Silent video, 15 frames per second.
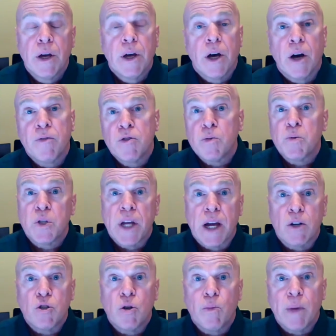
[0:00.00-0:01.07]
of
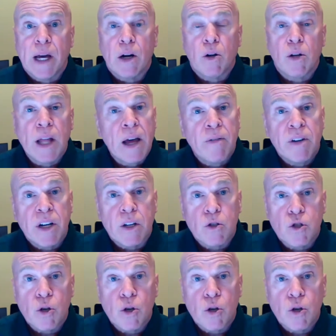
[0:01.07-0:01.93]
substantial medical evidence.